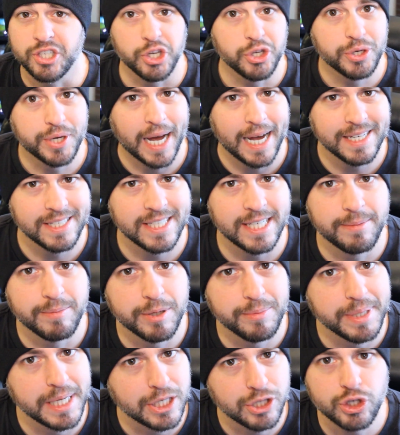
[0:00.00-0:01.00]
So you guys
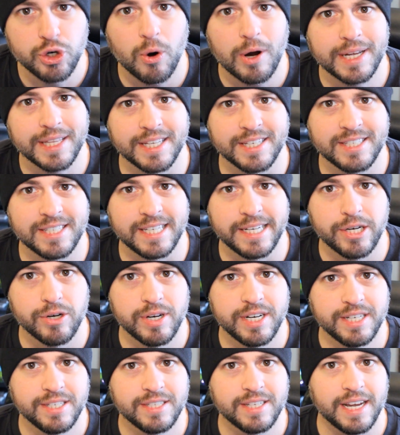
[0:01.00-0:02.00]
seem to be enjoying this
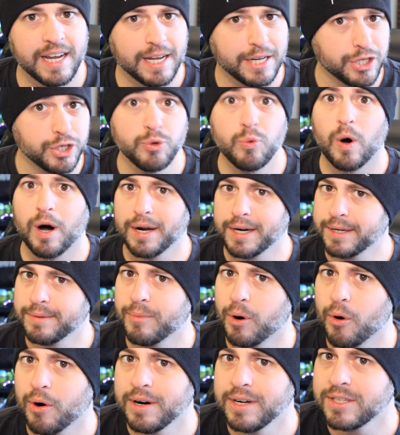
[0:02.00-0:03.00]
series and you
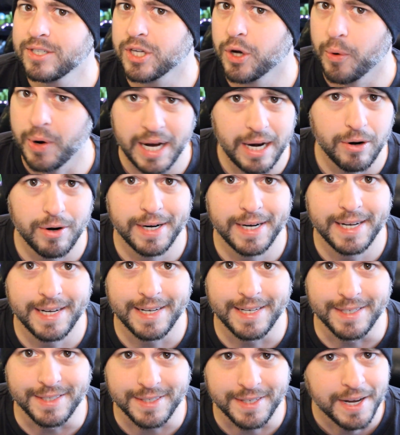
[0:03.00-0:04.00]
wanted more, so here it
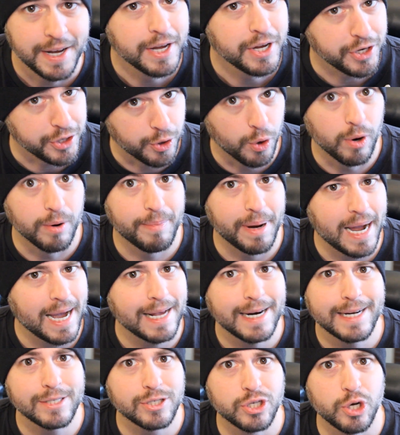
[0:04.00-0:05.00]
is. You're
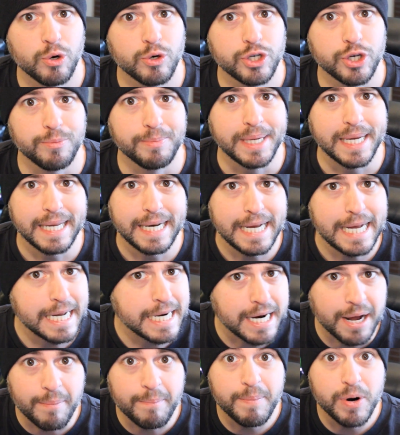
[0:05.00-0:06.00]
bad at social media
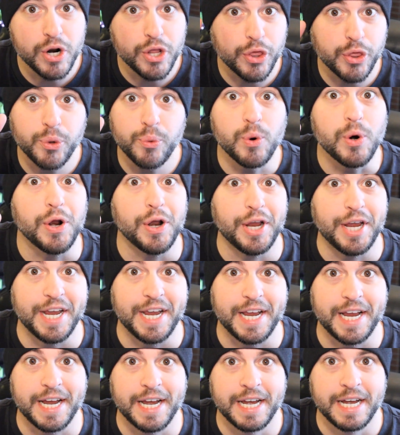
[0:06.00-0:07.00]
number
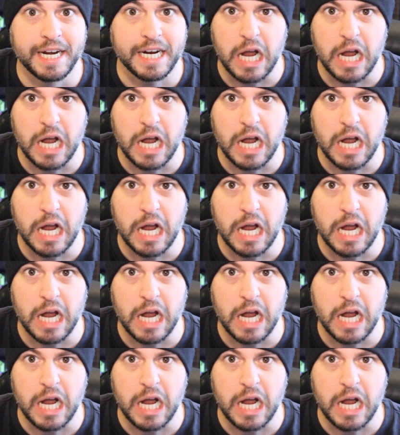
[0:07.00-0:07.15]
3.